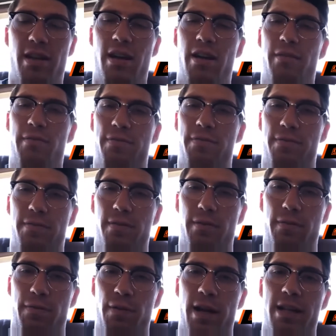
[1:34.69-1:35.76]
of
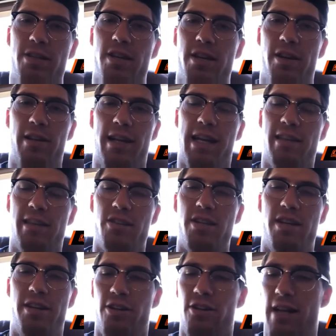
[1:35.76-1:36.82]
friends here, like in the
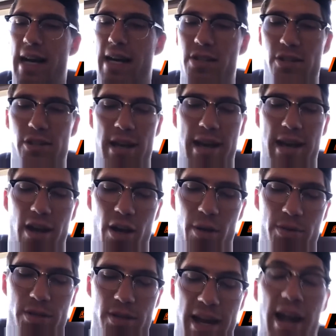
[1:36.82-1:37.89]
senior class, so that
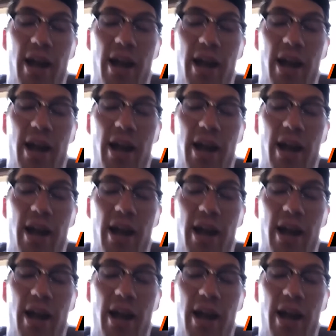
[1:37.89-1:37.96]
helps. And I